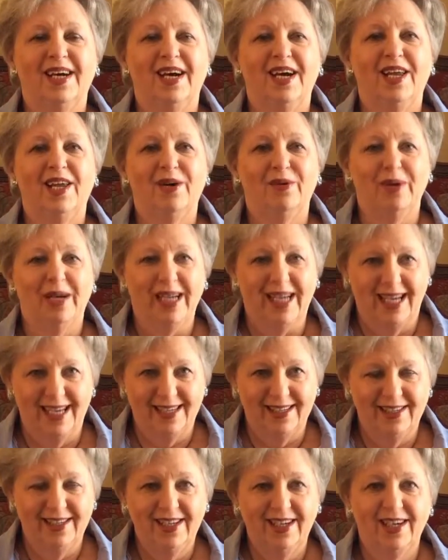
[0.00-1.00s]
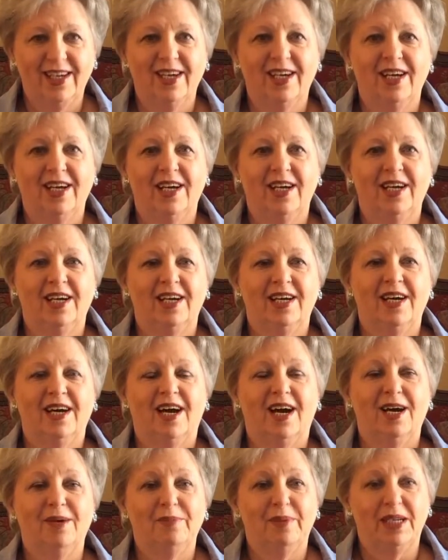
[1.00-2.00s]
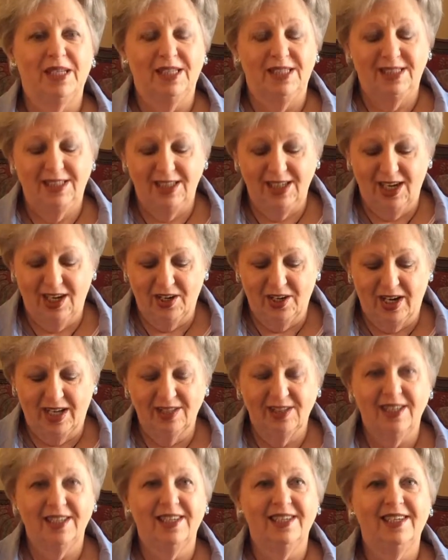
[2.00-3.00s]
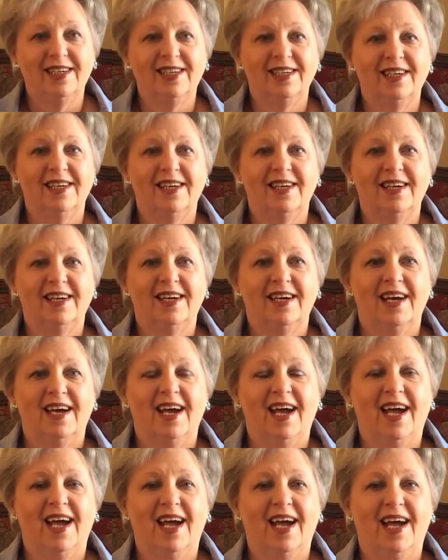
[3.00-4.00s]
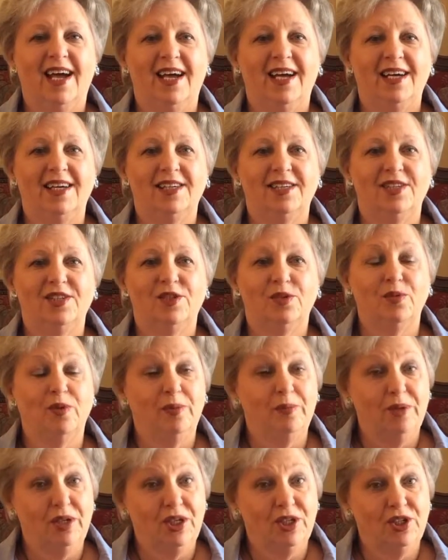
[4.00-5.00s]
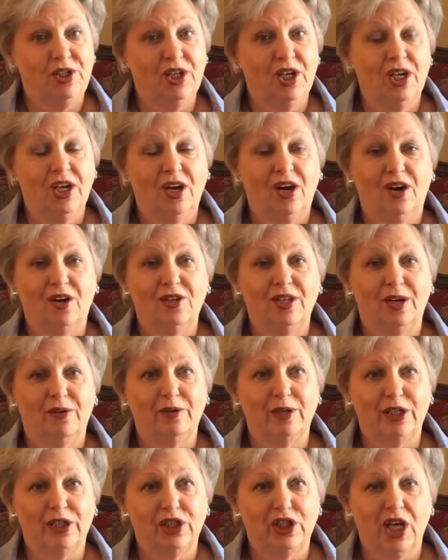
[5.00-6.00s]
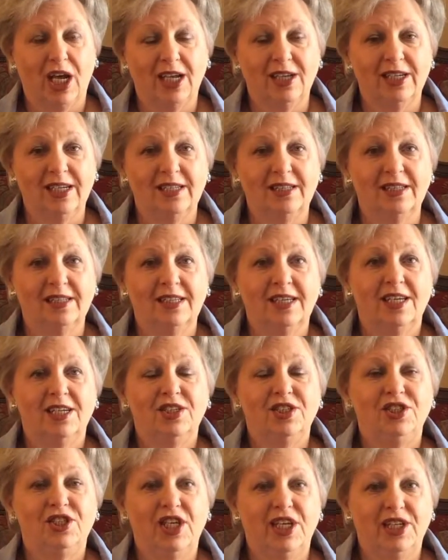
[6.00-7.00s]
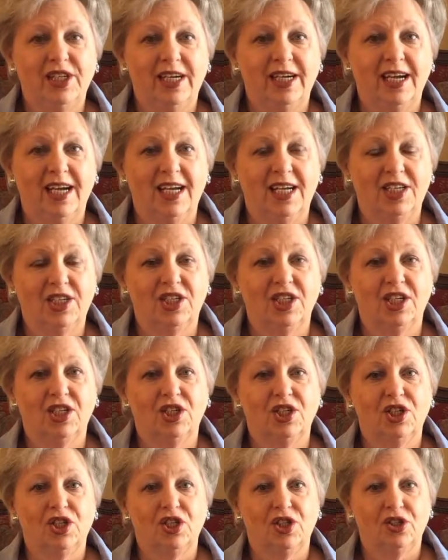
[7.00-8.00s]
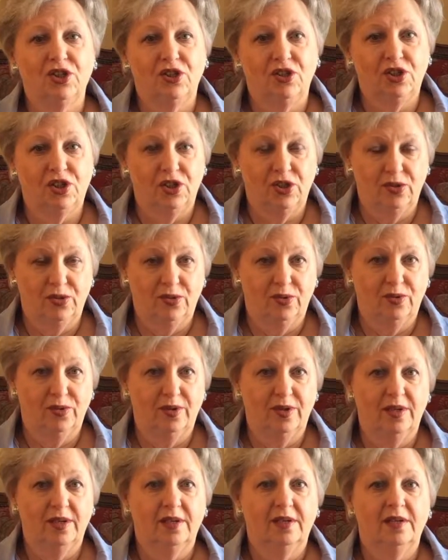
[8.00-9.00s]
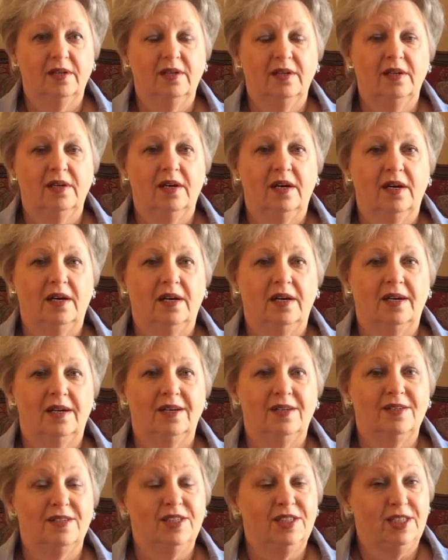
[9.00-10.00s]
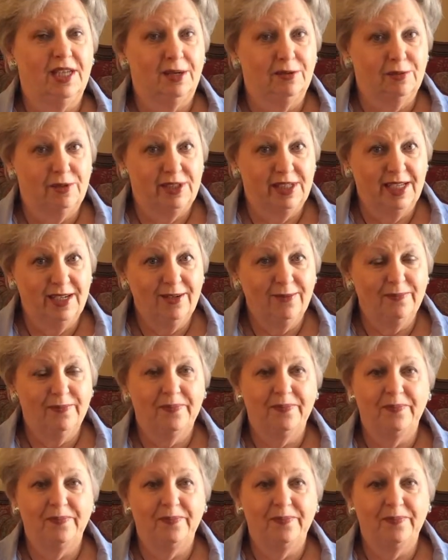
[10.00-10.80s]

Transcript: Hello again, I'm Alicja Aratyn, and we meet on our channel dedicated to dowsing,